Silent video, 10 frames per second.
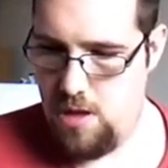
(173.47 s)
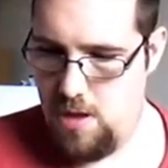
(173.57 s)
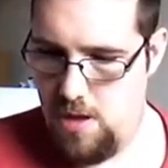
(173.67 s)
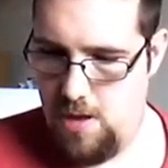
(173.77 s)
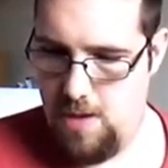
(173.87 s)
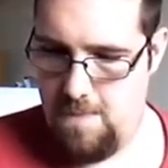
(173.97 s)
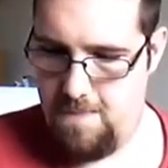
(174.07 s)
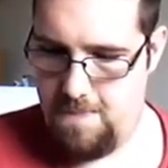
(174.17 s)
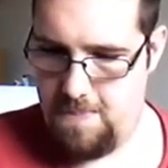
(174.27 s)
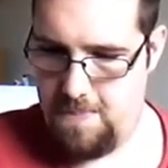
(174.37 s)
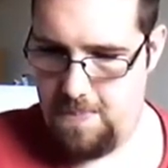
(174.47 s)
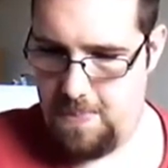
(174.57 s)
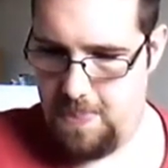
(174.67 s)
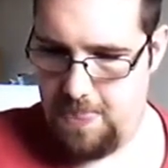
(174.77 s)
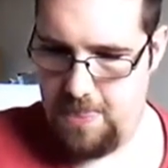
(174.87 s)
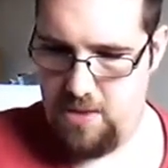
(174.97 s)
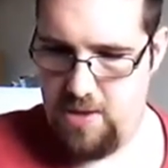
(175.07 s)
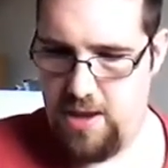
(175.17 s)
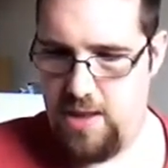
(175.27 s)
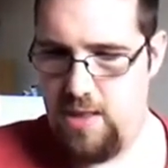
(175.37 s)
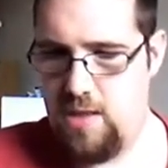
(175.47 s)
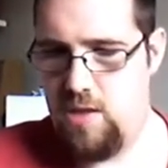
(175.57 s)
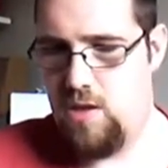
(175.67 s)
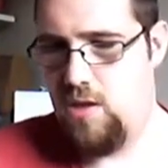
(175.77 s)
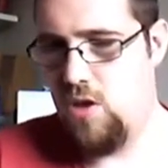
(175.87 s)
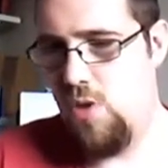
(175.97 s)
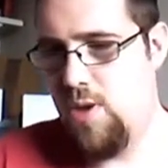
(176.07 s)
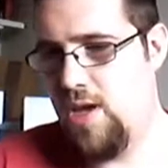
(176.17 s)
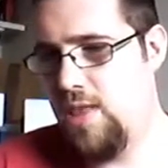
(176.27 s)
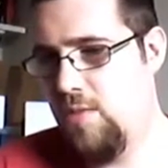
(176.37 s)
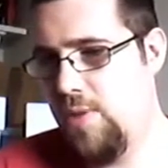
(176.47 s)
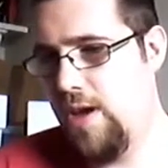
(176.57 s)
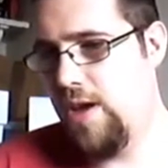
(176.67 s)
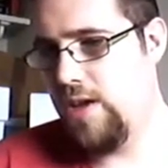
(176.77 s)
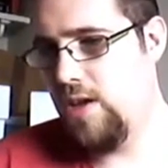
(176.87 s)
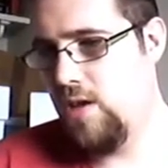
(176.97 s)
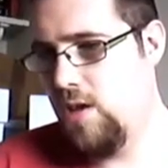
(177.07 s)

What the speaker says: The second comic in the pack